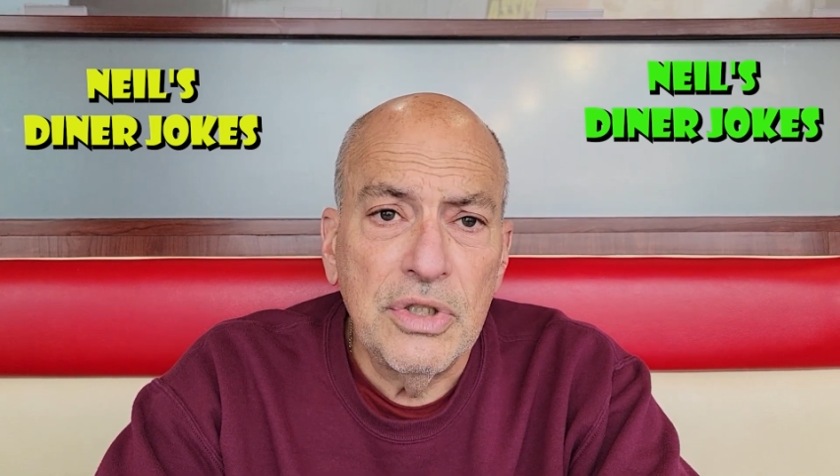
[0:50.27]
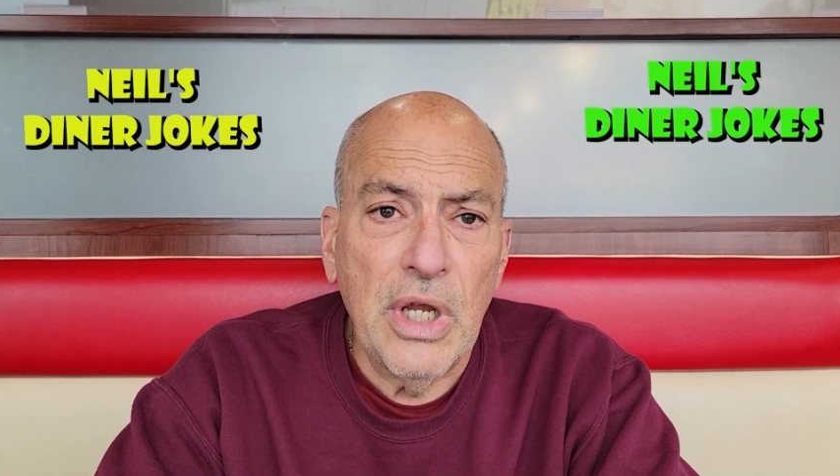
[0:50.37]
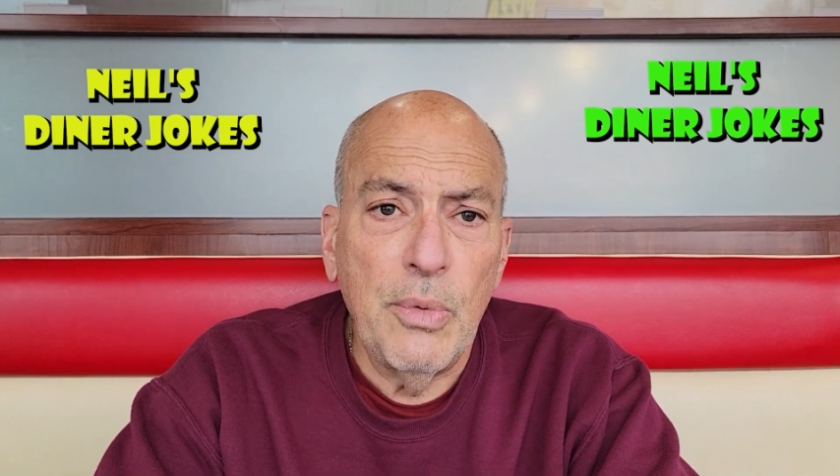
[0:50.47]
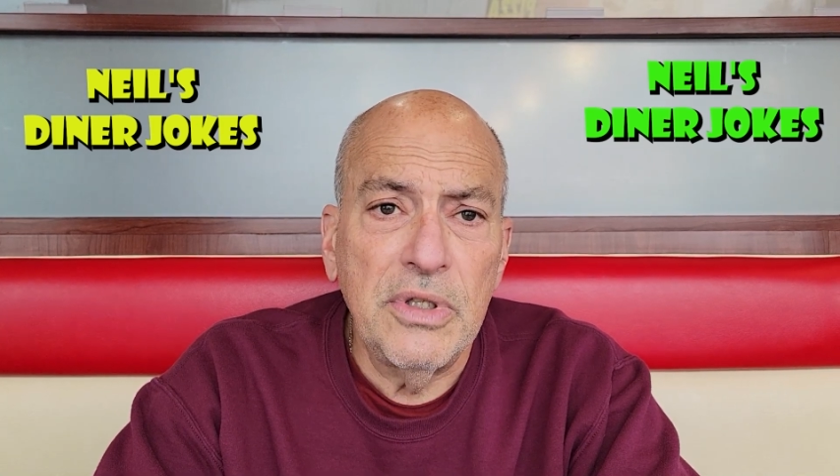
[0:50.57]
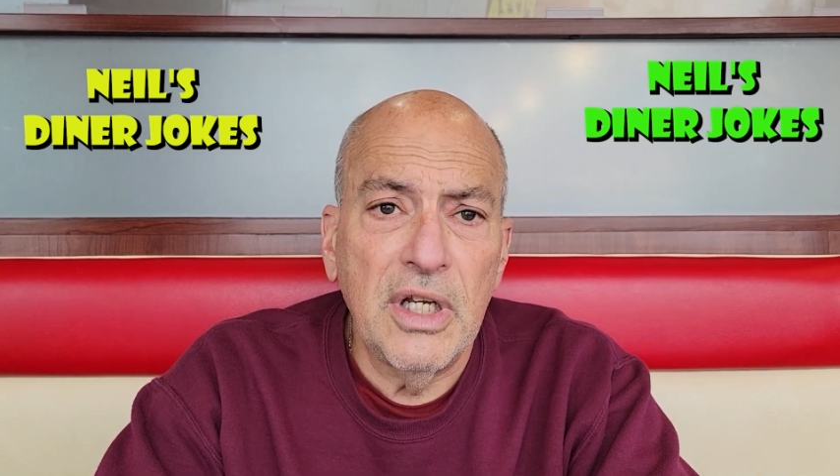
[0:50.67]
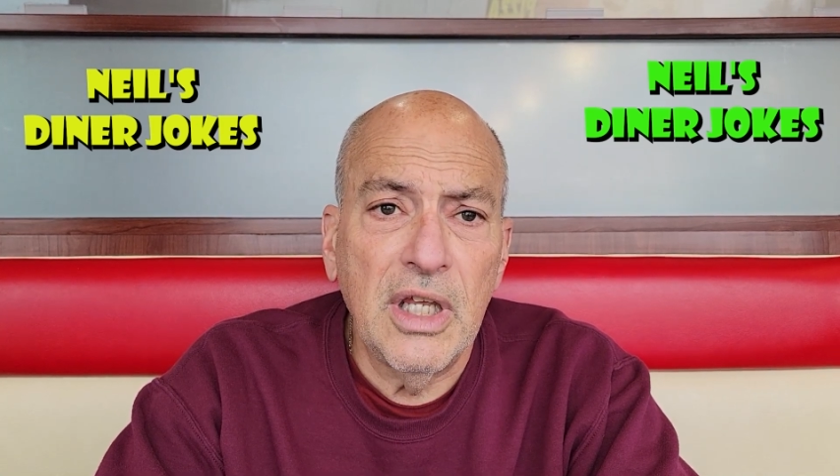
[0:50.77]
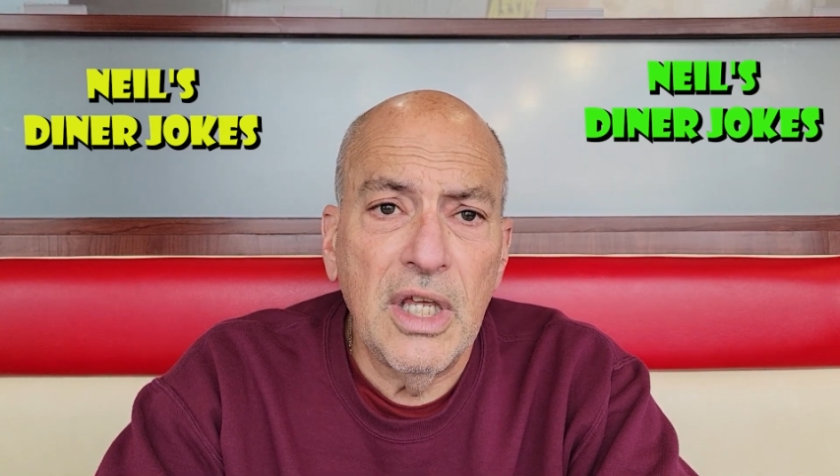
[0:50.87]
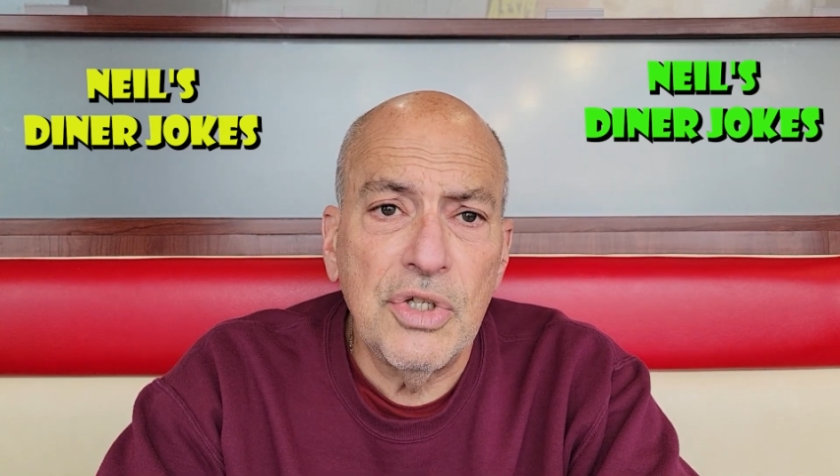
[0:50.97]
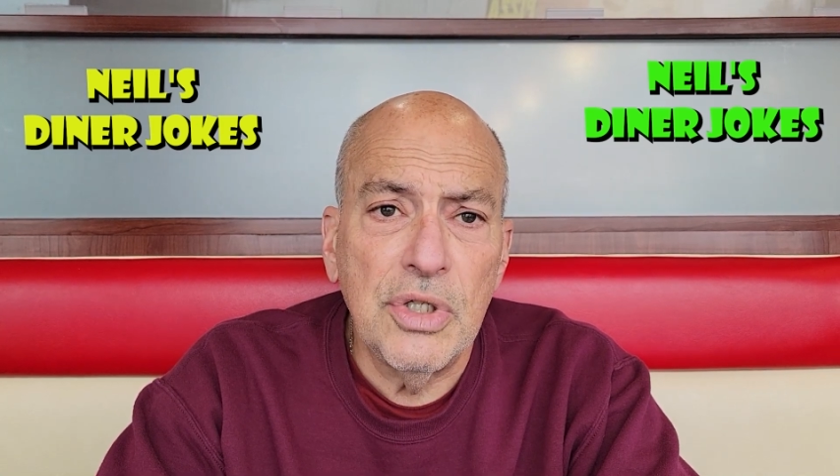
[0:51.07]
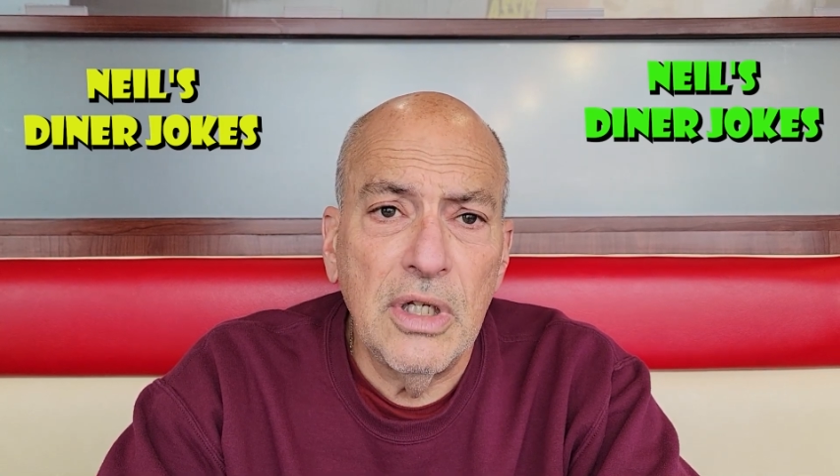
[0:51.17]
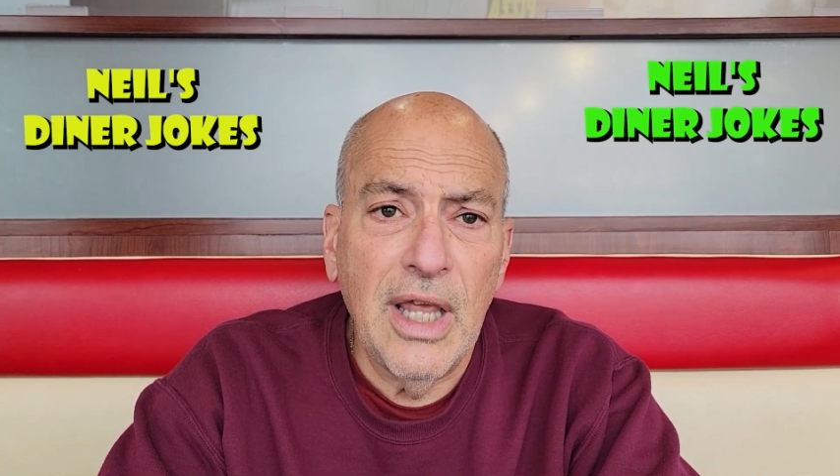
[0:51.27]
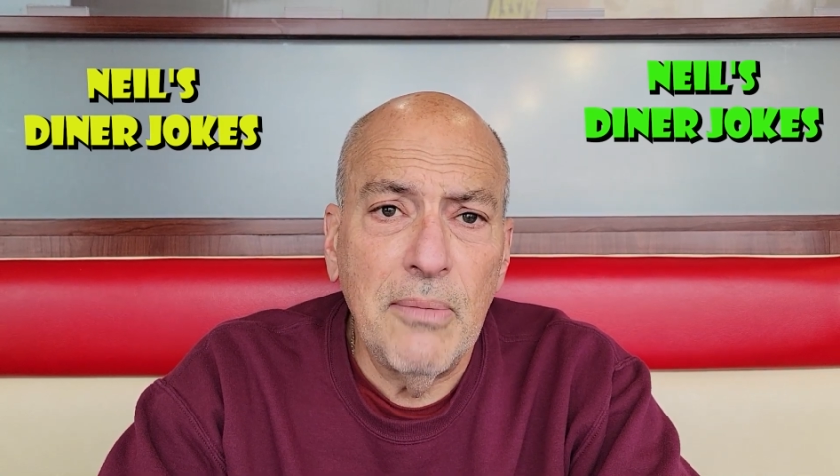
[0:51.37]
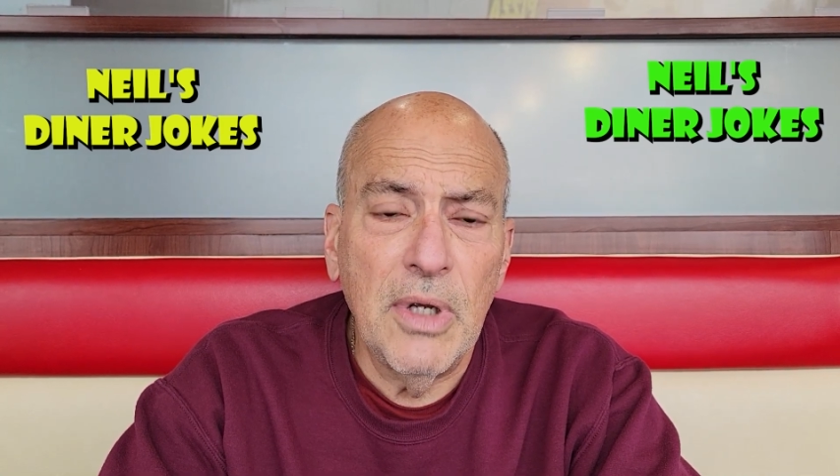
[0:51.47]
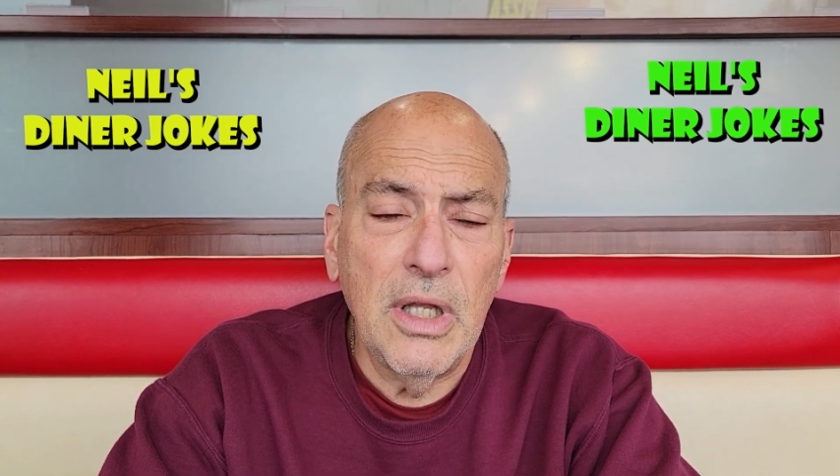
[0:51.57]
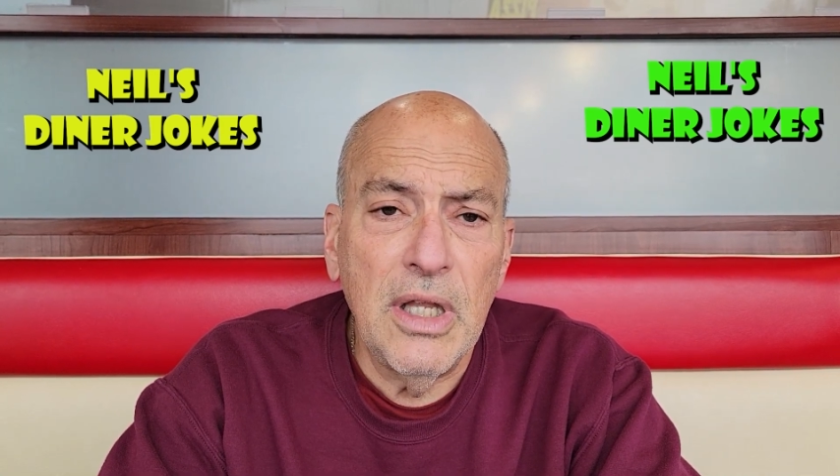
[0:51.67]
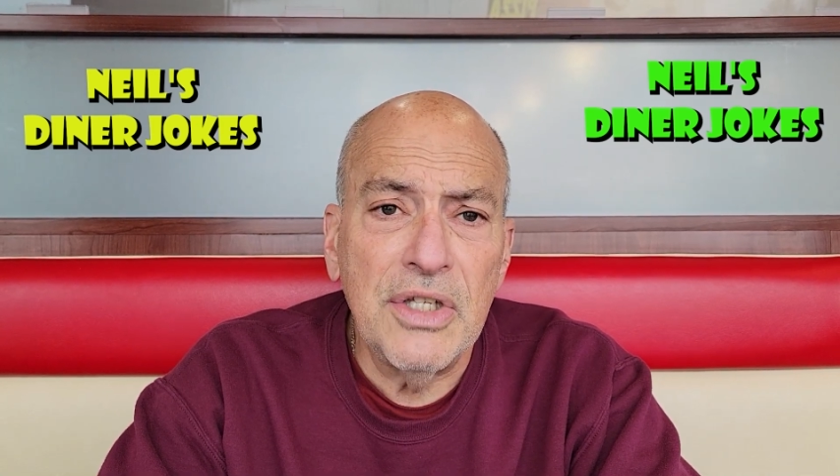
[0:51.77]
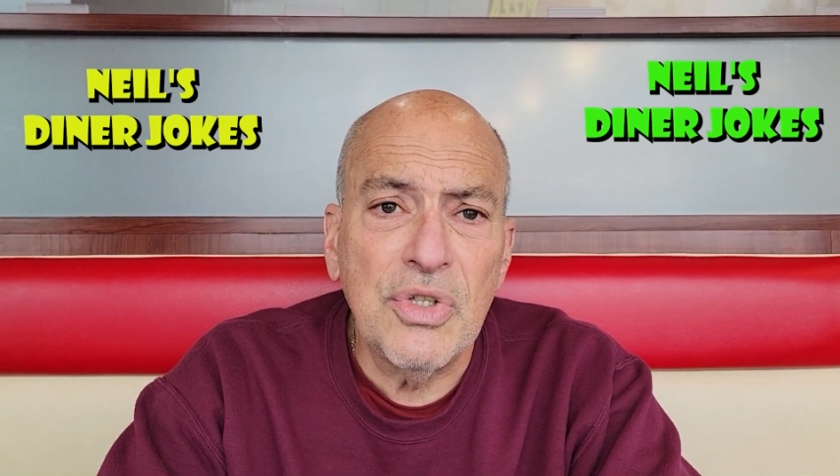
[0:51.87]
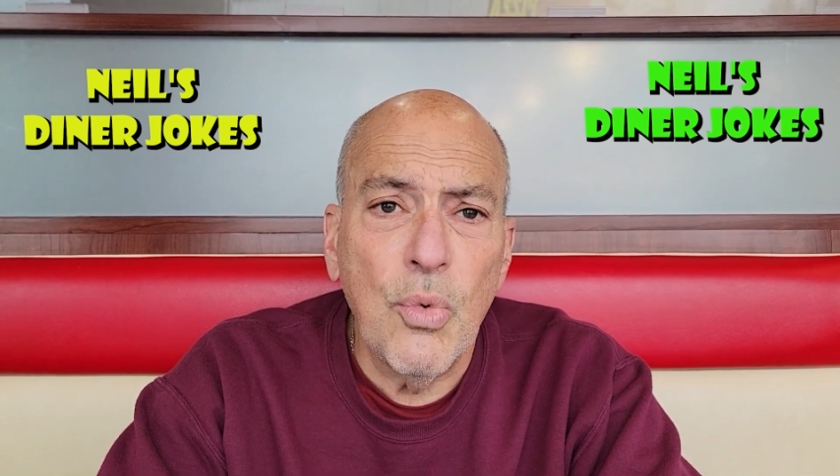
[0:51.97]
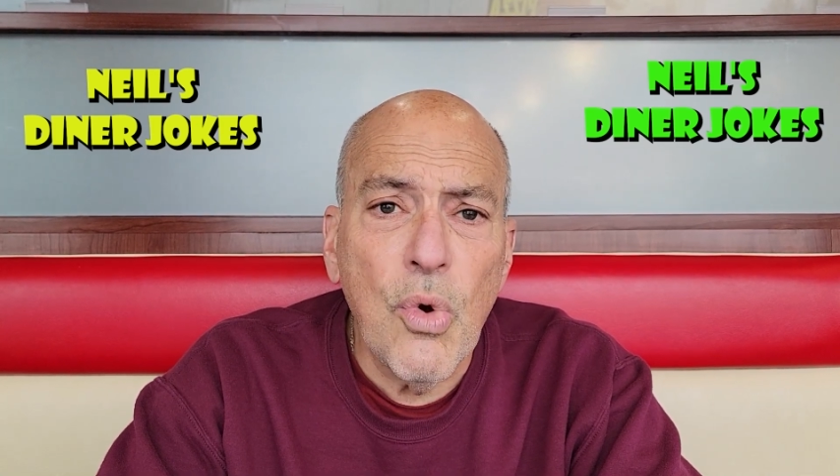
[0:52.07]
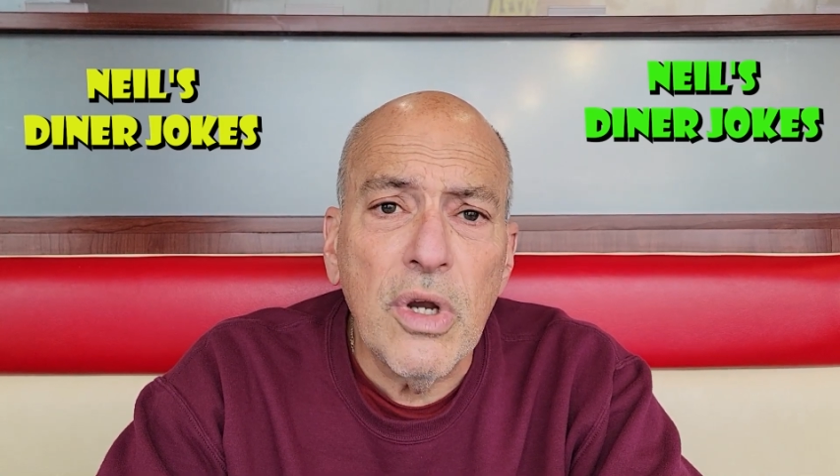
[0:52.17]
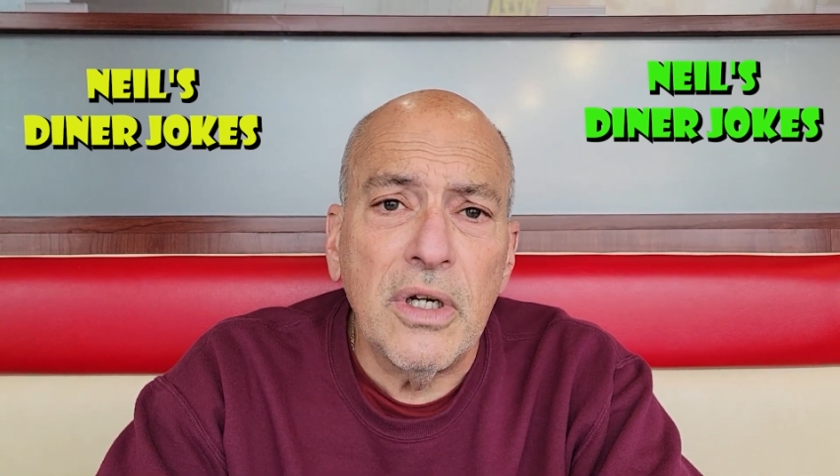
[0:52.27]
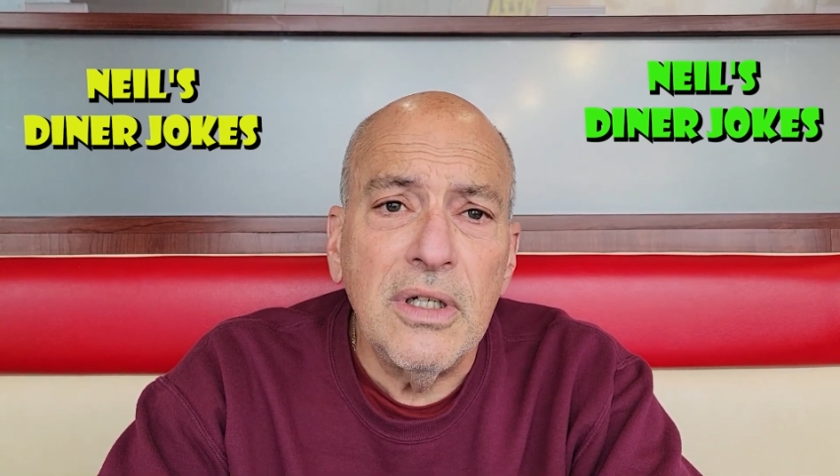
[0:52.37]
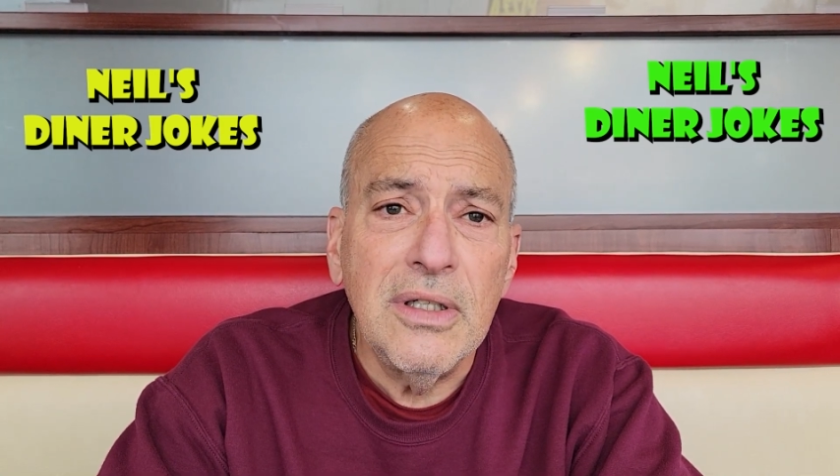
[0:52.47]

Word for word: So I went to the kitchen and gave him a glass of water.